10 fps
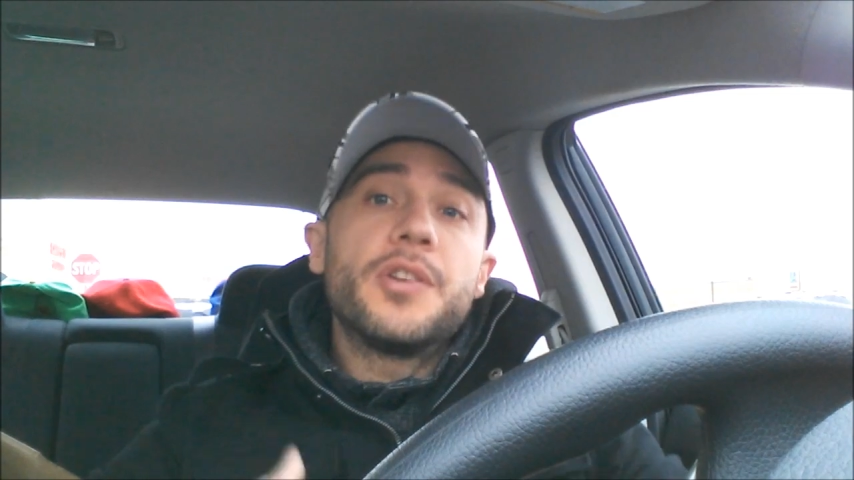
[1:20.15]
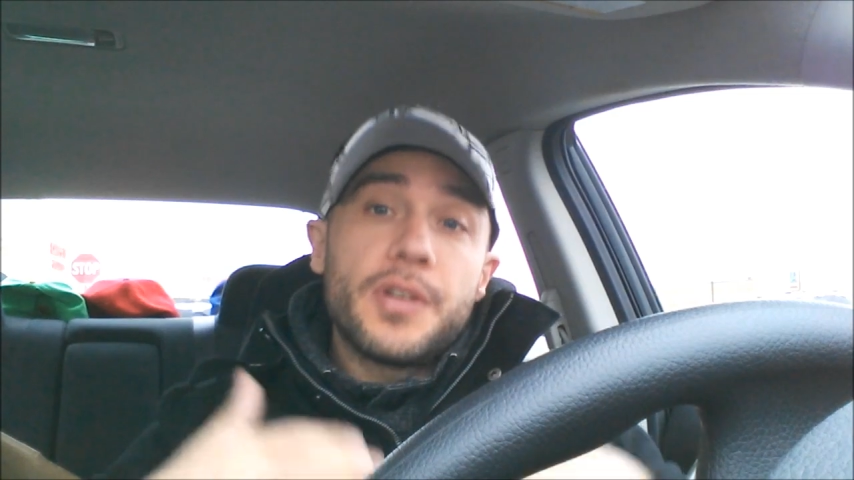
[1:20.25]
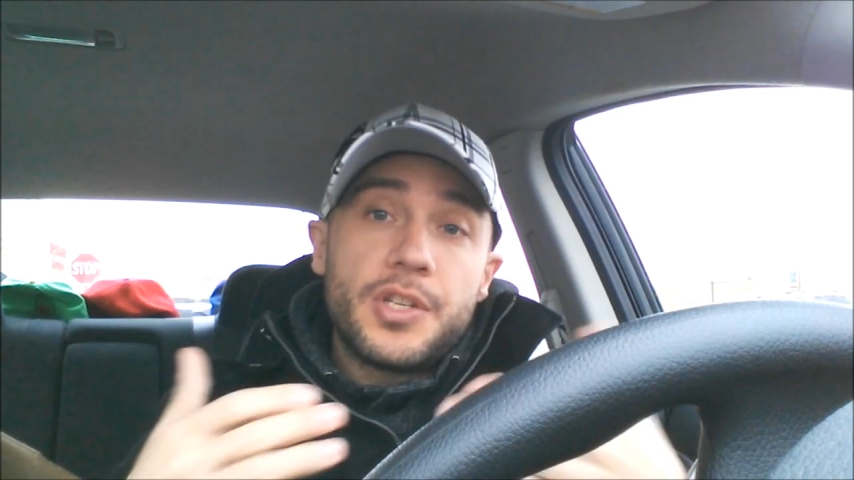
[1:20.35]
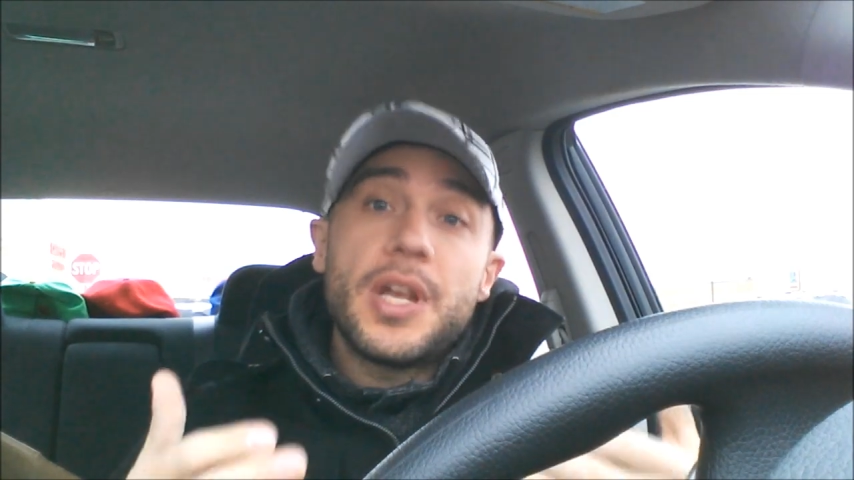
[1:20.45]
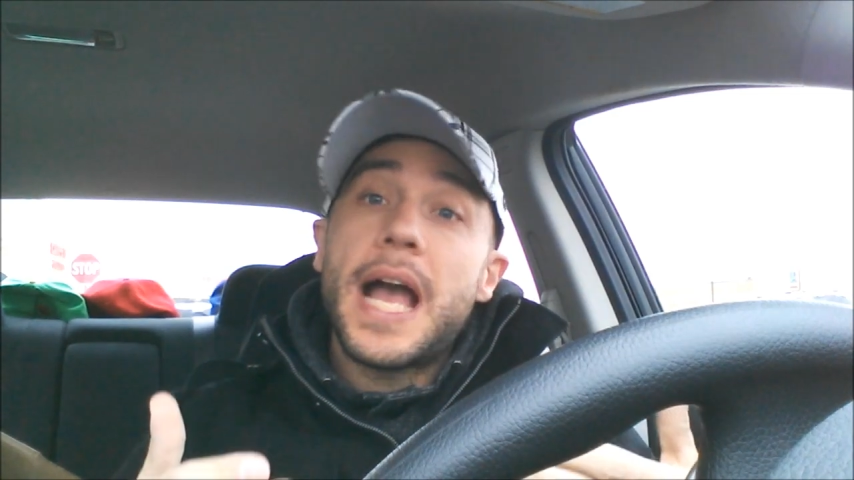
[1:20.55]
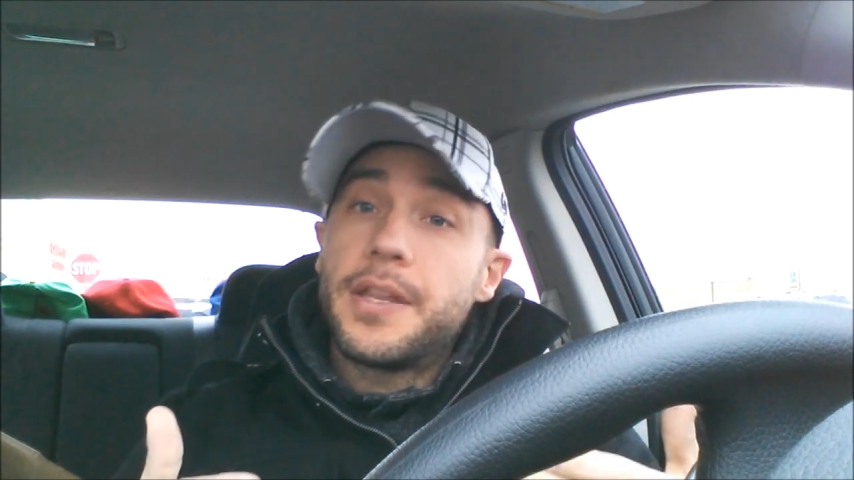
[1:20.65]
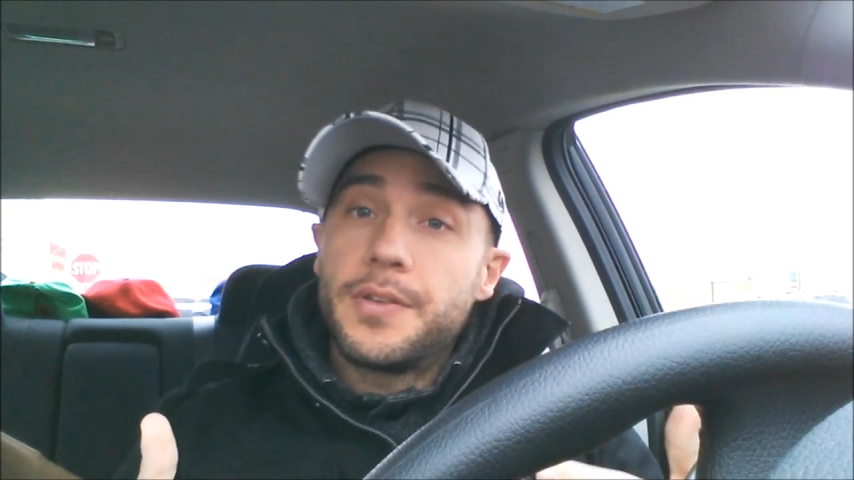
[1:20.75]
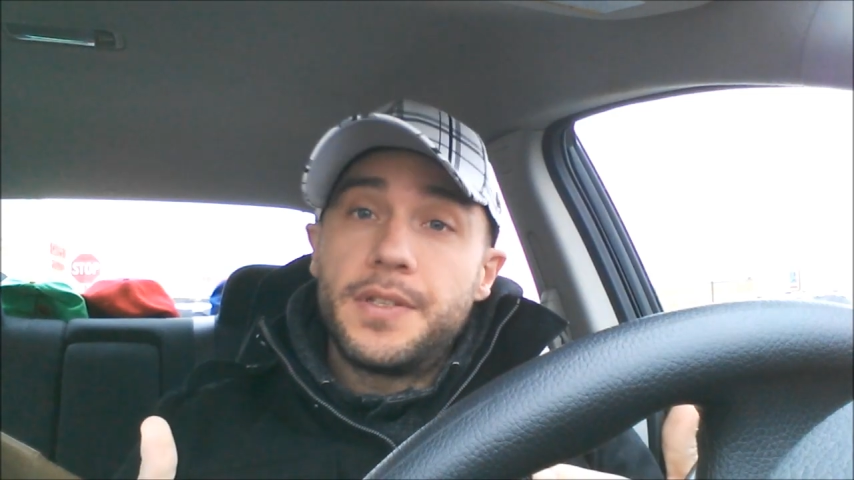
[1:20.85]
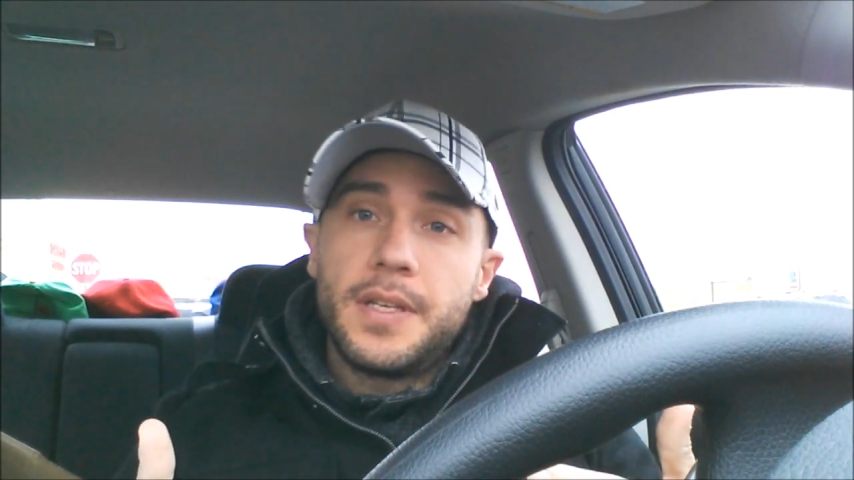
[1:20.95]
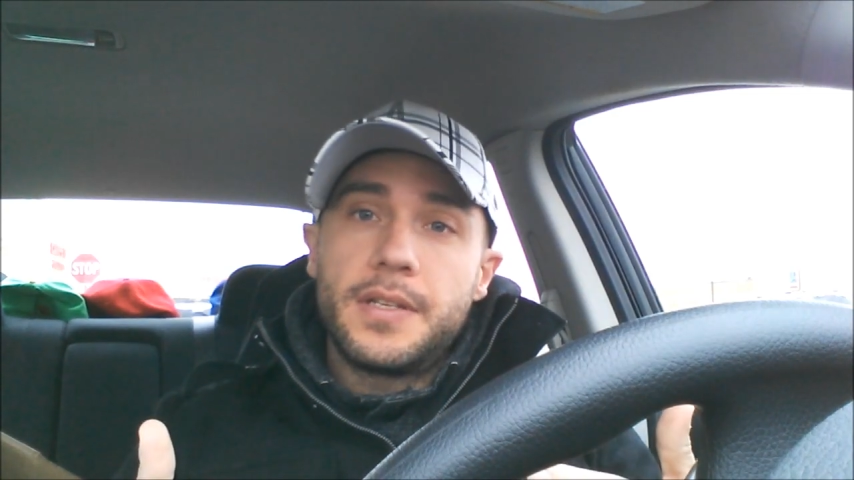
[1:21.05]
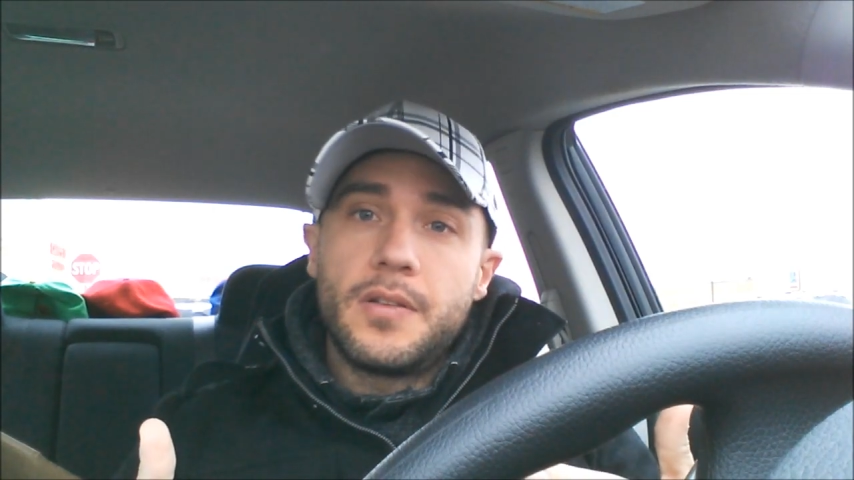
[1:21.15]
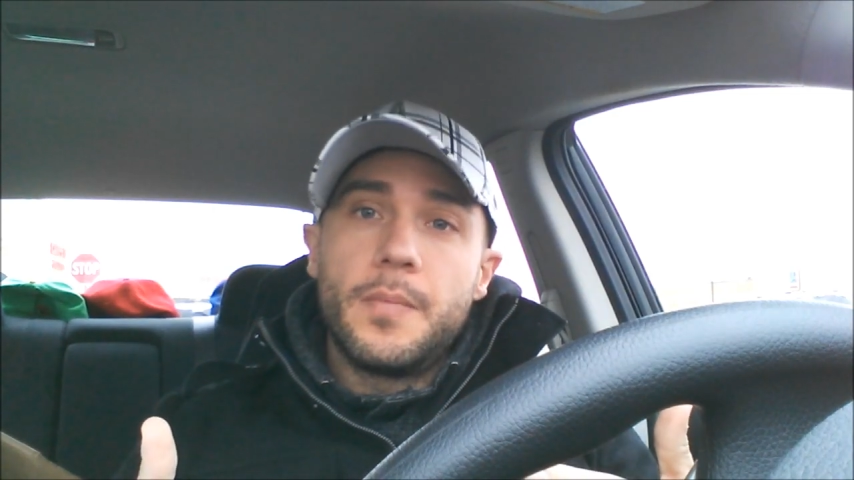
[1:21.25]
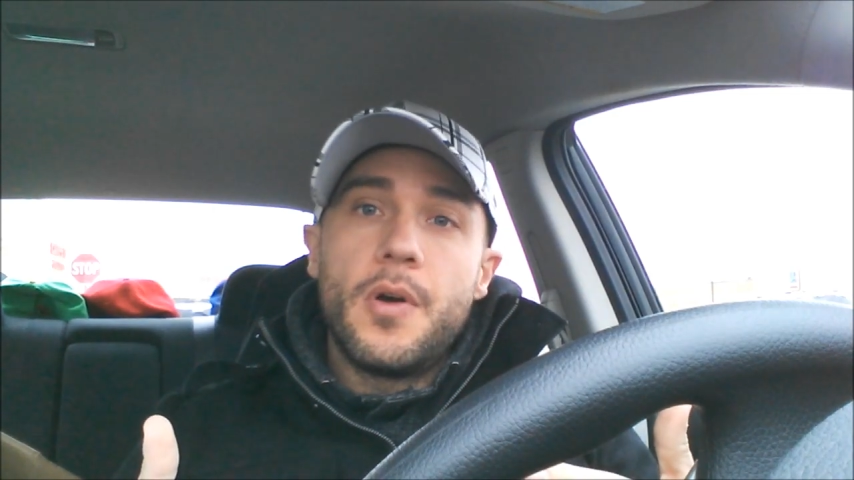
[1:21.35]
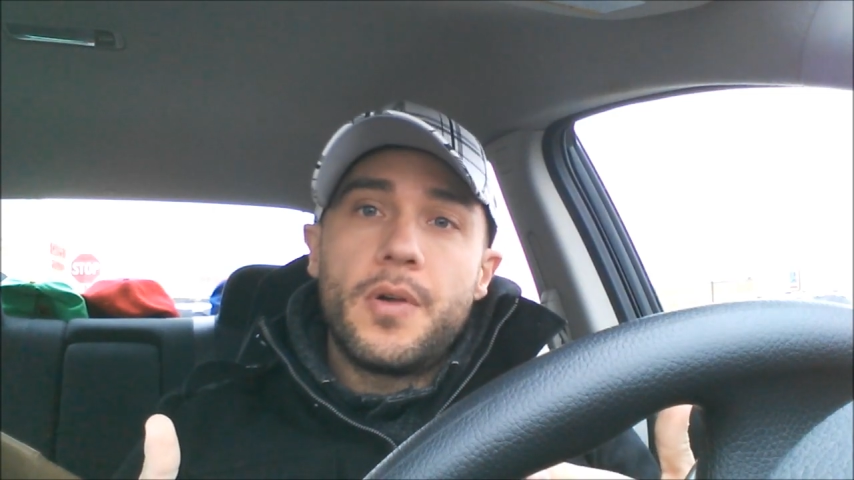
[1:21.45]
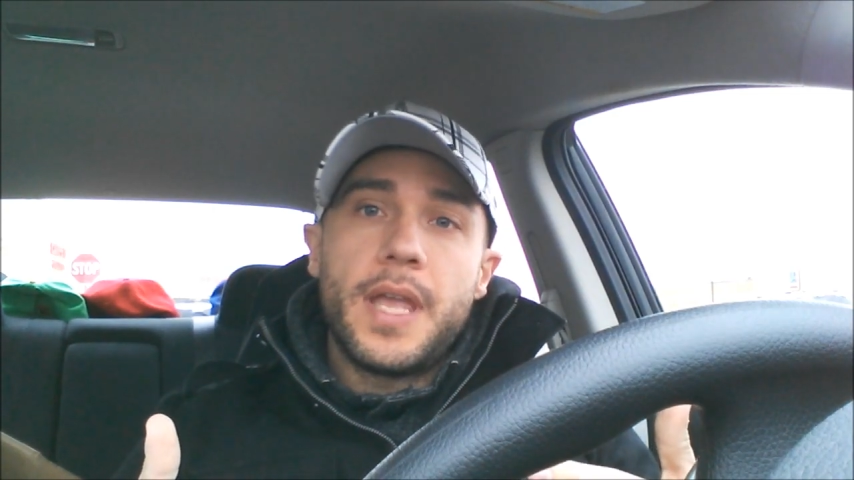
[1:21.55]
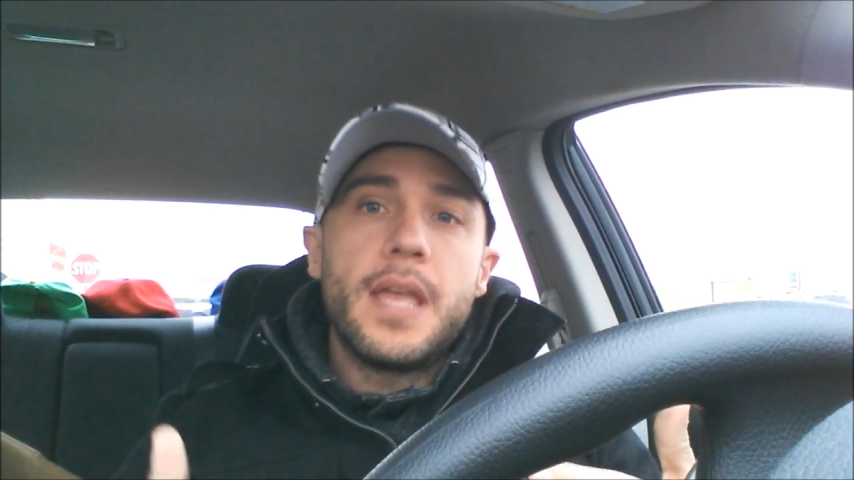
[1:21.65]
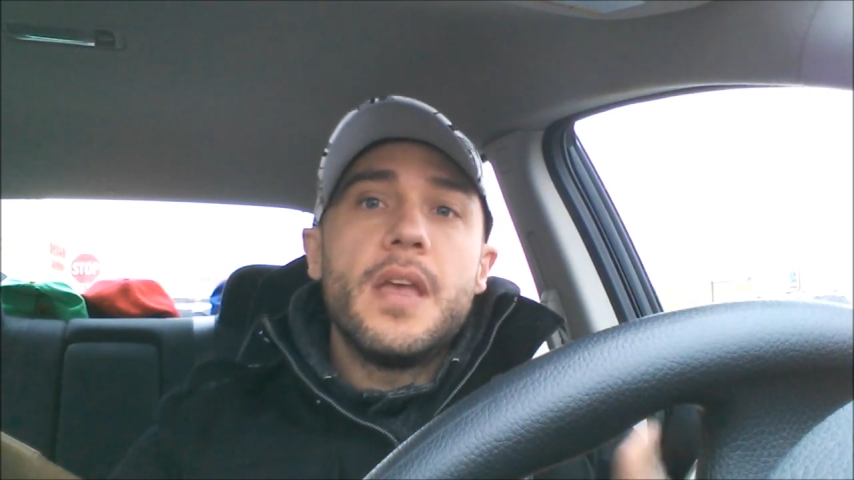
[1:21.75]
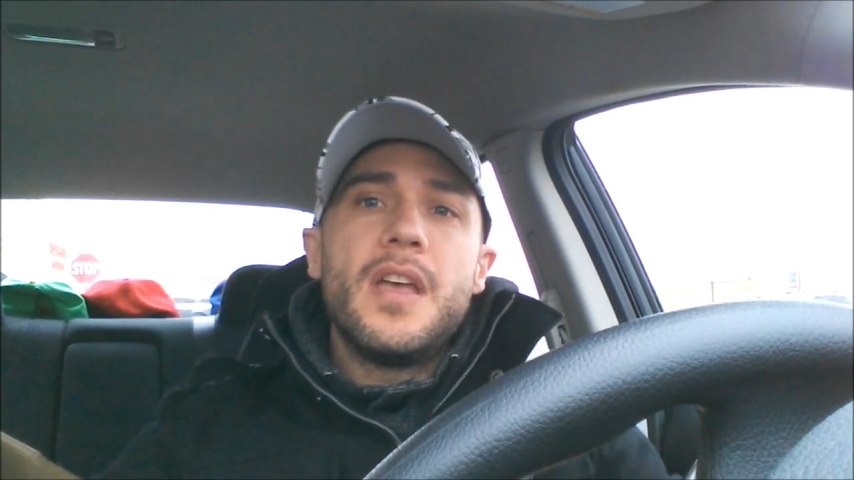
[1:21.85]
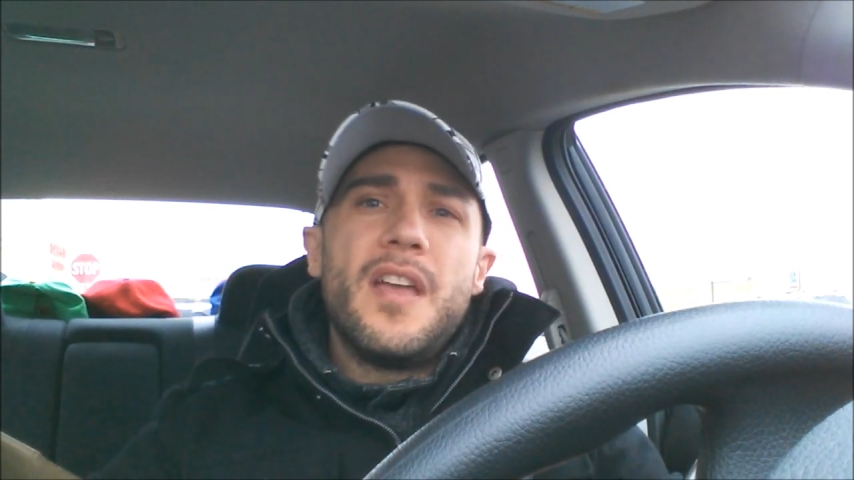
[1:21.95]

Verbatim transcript: you're going to shock your system, okay?